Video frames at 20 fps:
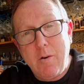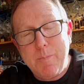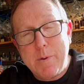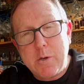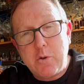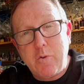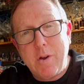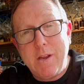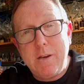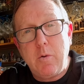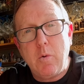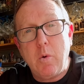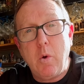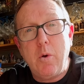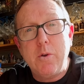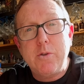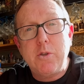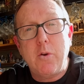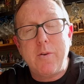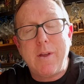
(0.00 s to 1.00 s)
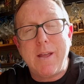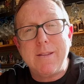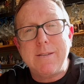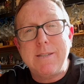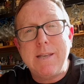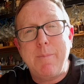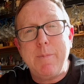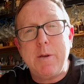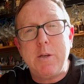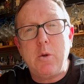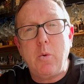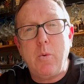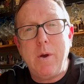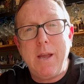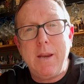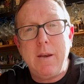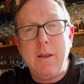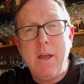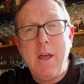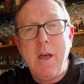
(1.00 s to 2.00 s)
Madrid, you'll also get something to
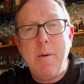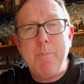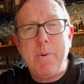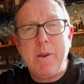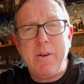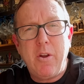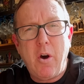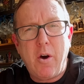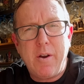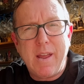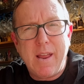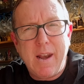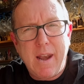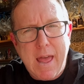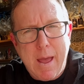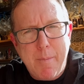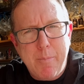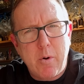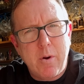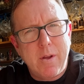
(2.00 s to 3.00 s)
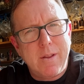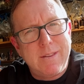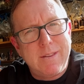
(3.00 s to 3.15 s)
eat, but not elaborate